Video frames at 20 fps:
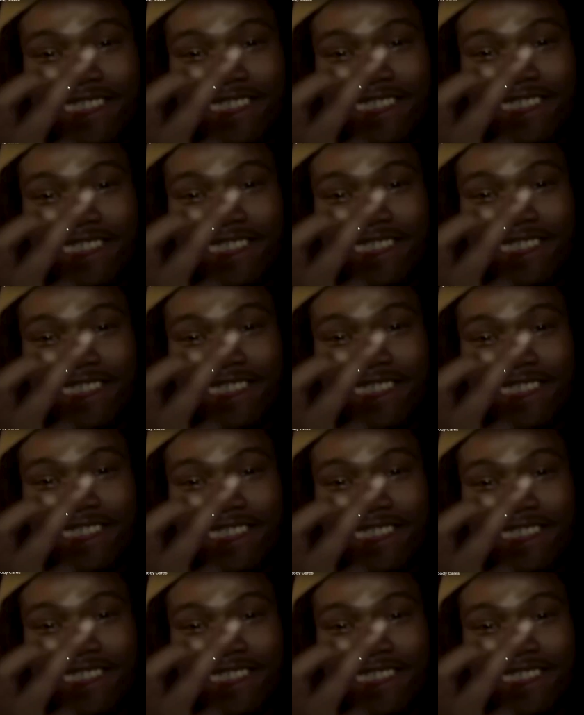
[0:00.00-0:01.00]

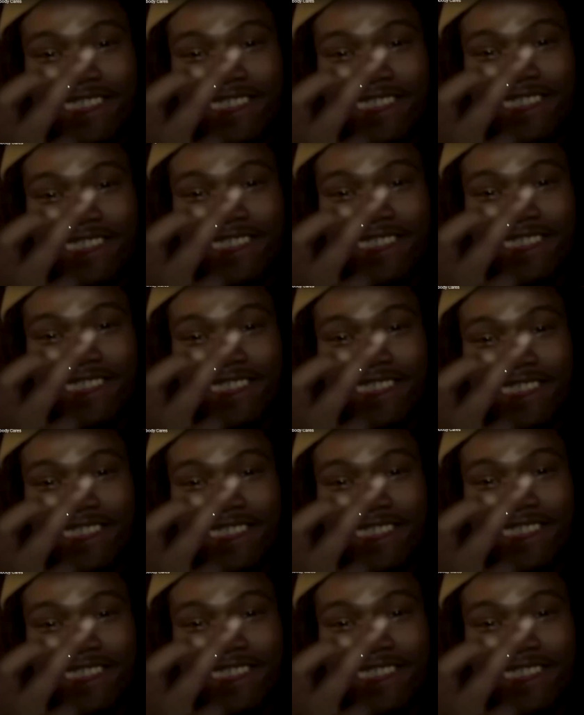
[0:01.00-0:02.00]

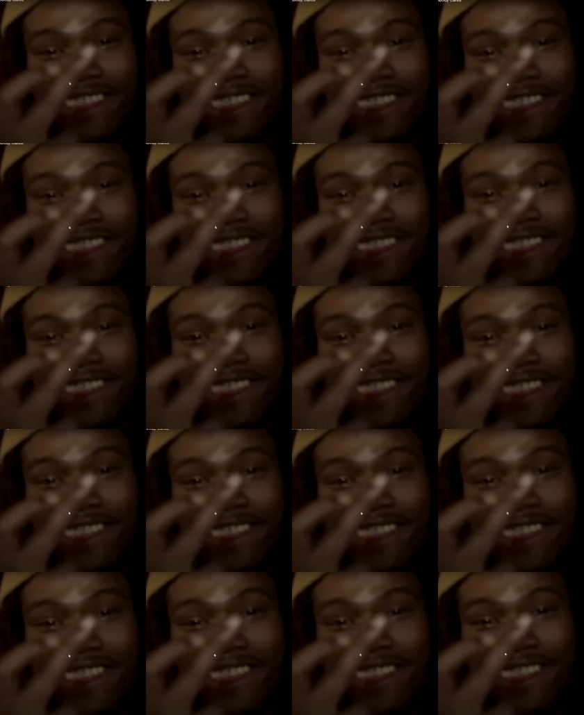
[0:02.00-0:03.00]

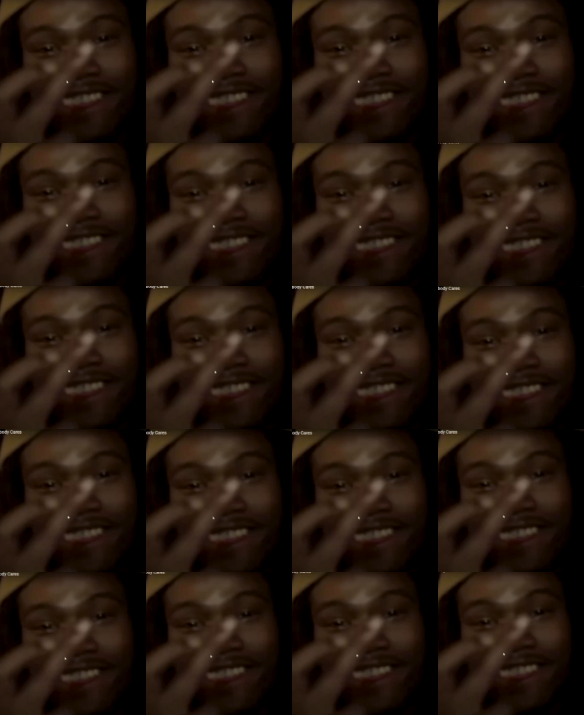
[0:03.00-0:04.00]

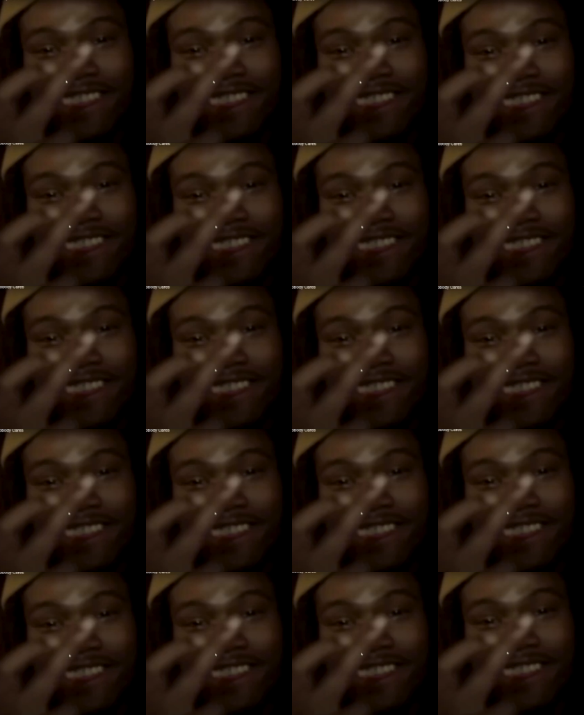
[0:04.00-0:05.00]

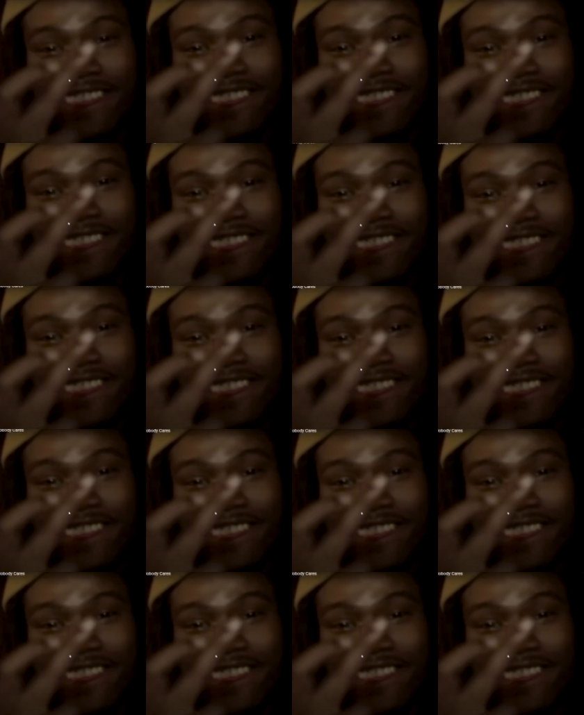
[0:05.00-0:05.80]
(not speaking)